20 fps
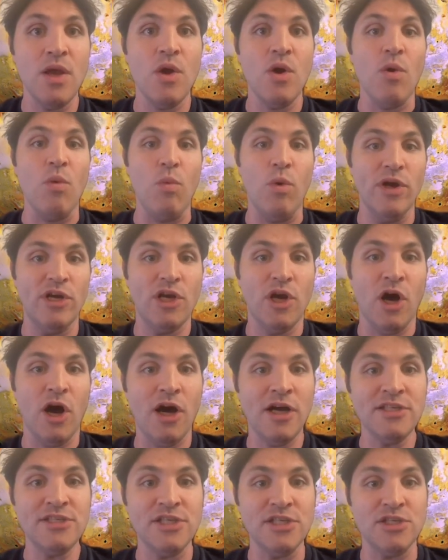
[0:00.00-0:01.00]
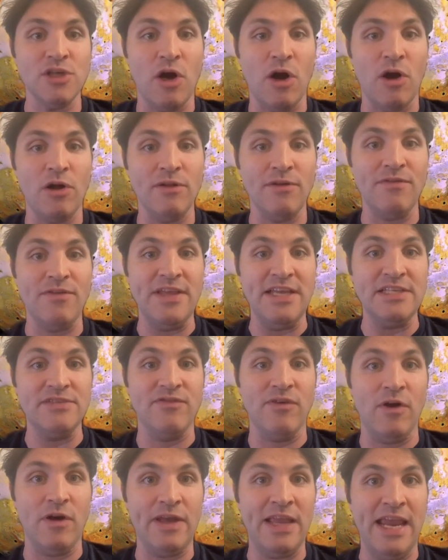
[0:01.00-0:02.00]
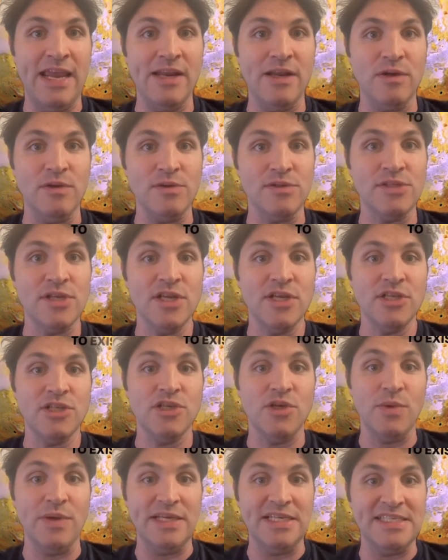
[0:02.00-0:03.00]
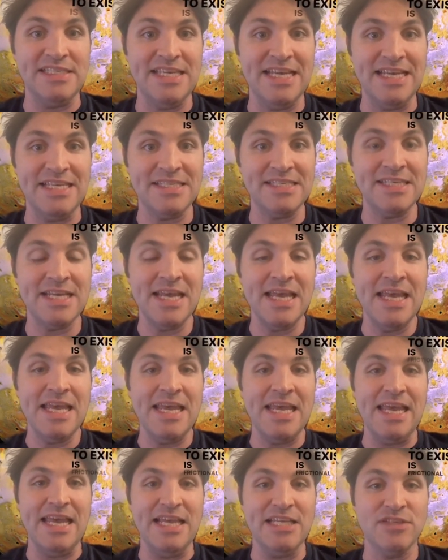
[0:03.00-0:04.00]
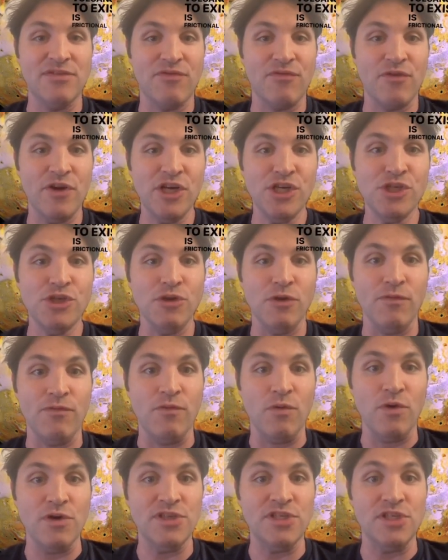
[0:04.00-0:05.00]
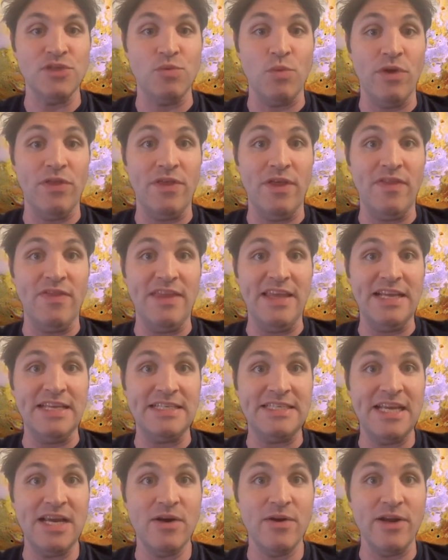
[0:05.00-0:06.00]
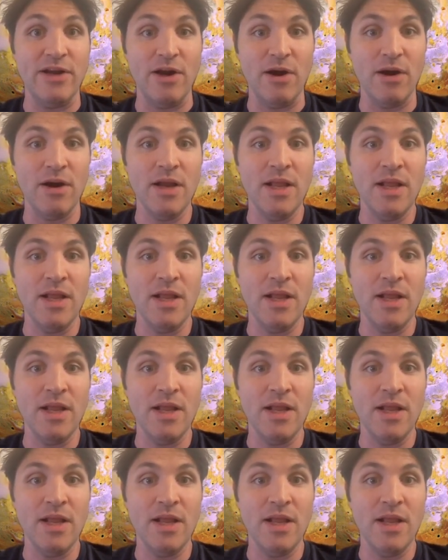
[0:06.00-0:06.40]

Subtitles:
What causes all of these volcanoes to exist is frictional forces within the interior.